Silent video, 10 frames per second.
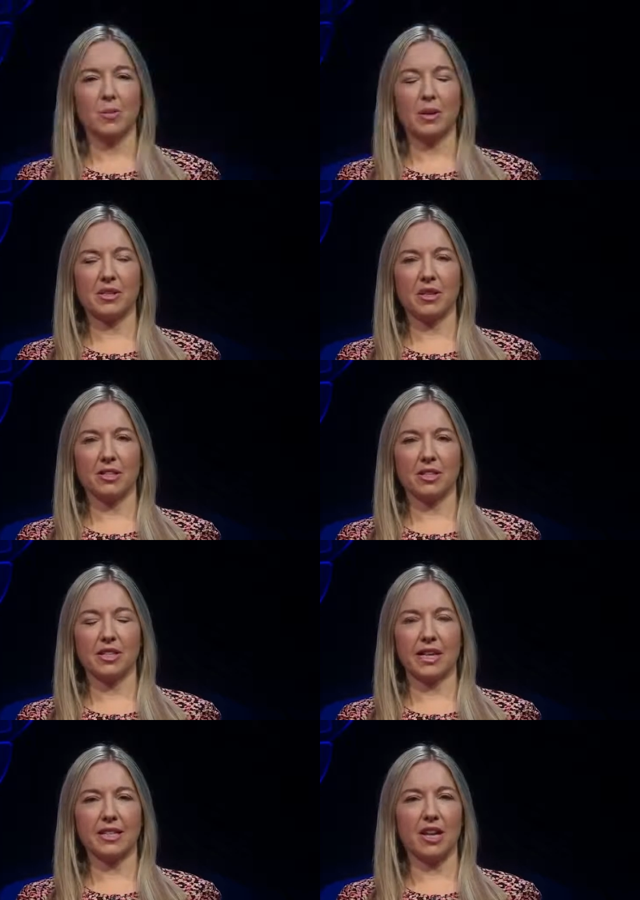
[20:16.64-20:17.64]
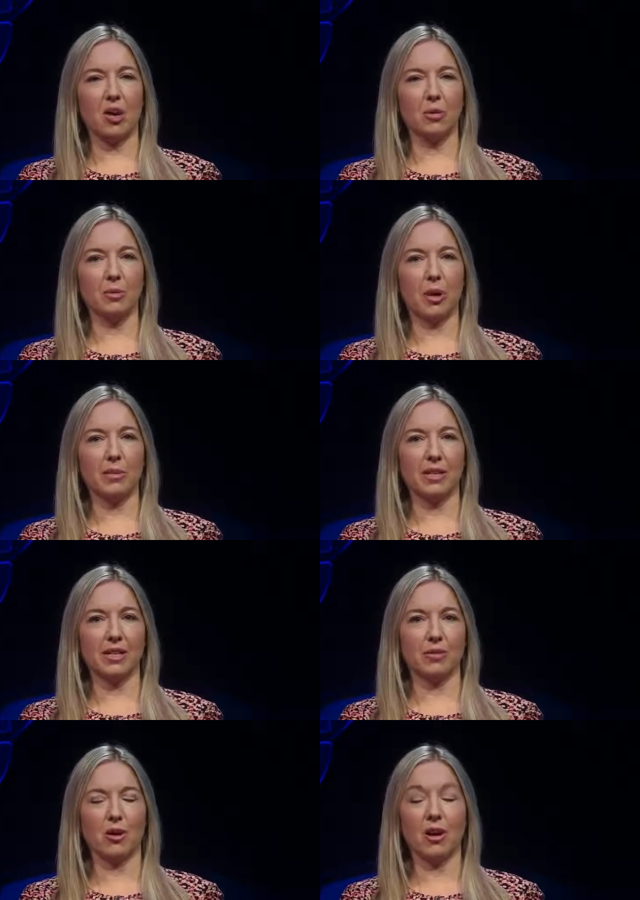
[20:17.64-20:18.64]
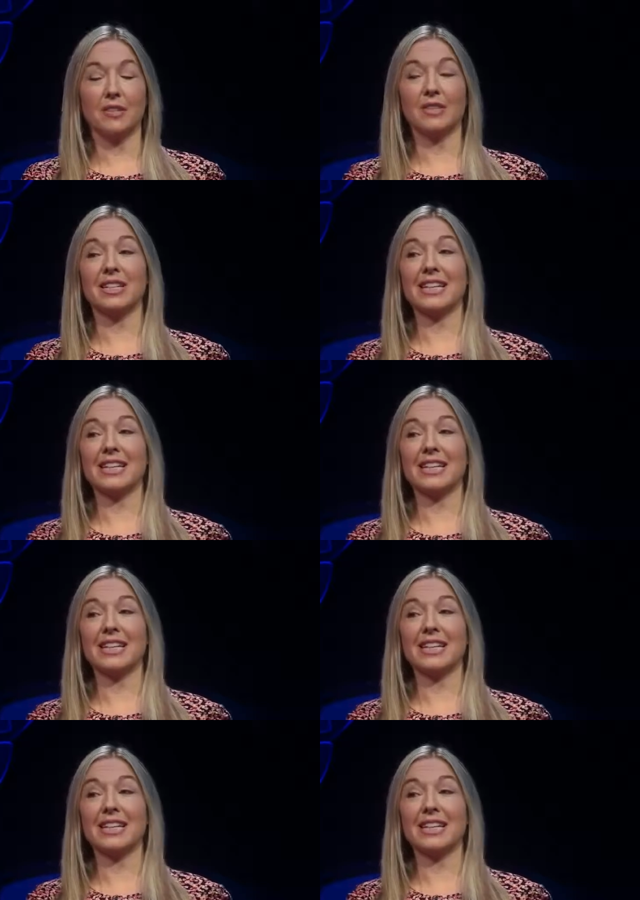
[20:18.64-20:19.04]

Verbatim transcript: the puzzle hunters, that terrible moment has arrived. It is